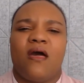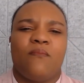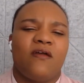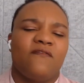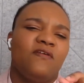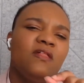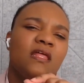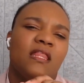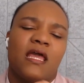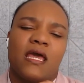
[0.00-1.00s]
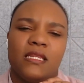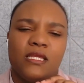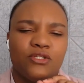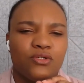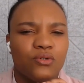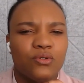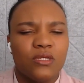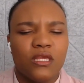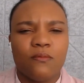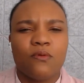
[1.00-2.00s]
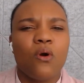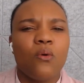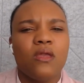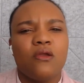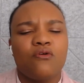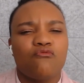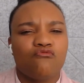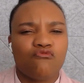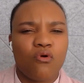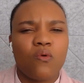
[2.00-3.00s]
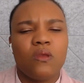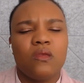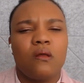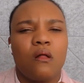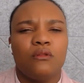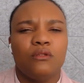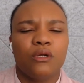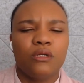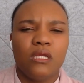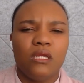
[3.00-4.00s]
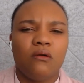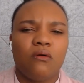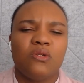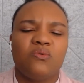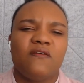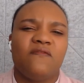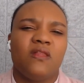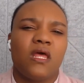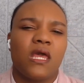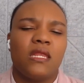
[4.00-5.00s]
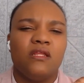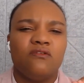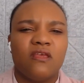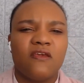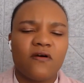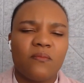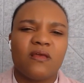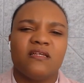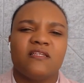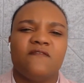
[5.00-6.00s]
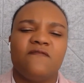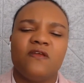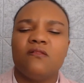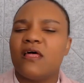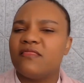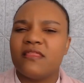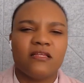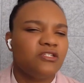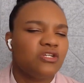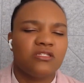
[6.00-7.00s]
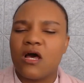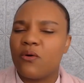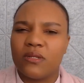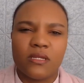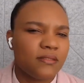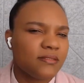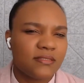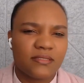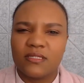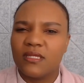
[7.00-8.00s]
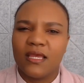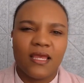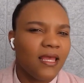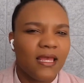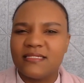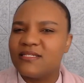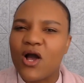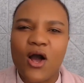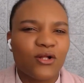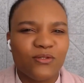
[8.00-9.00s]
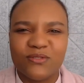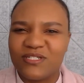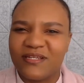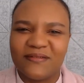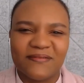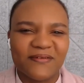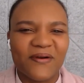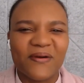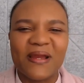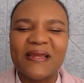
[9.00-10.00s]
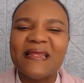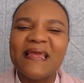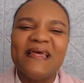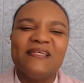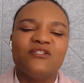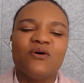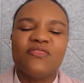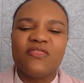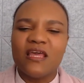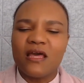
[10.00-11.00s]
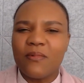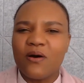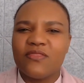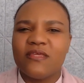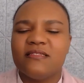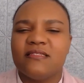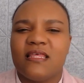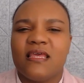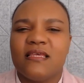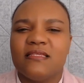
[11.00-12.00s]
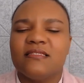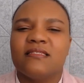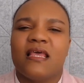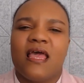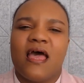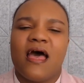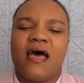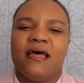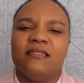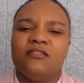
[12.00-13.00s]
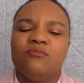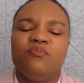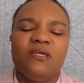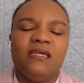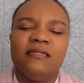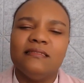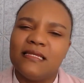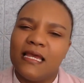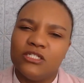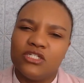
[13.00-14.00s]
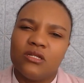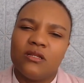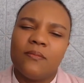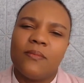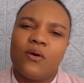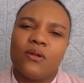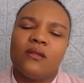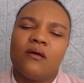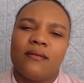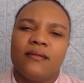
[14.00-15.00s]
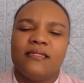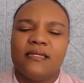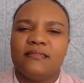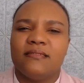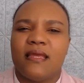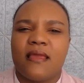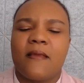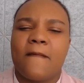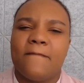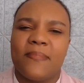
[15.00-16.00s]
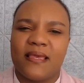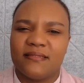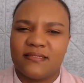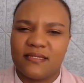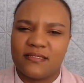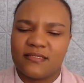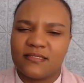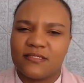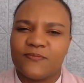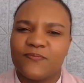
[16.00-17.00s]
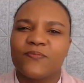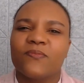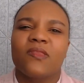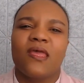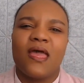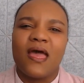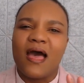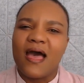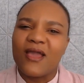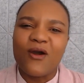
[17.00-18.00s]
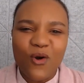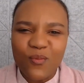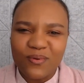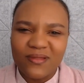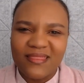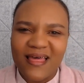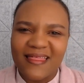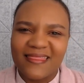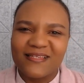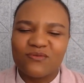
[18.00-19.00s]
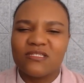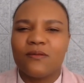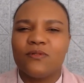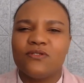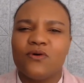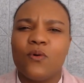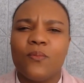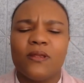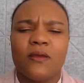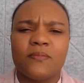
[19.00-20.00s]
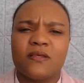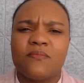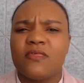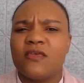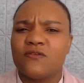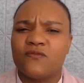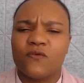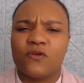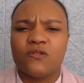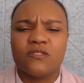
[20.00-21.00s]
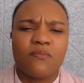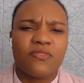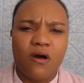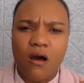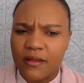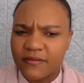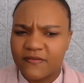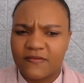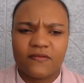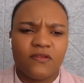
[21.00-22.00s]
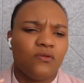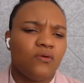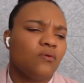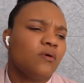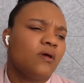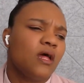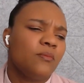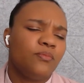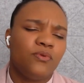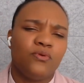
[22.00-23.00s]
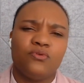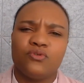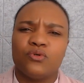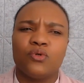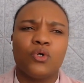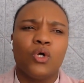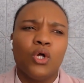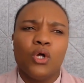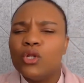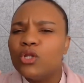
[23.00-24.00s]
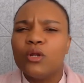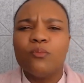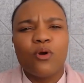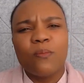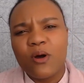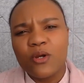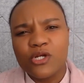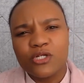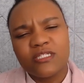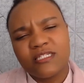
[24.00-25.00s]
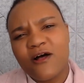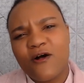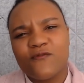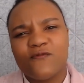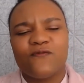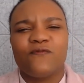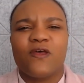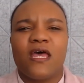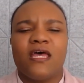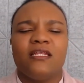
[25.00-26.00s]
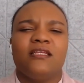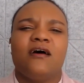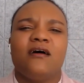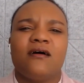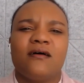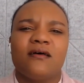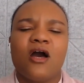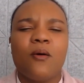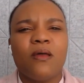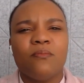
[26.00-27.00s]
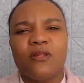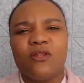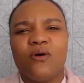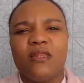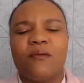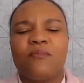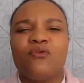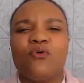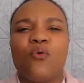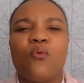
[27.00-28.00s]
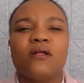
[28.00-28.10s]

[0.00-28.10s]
Am I feeling like I need to keep going, growing, learning, or do I feel like I need to give up because I feel that that's just how it is? It's the conclusion. All right. So think about these things and be intentional about it on a day-to-day basis. I hope that this was able to open up some things for you, some thoughts, help you to learn more about yourself, and comment below and let me know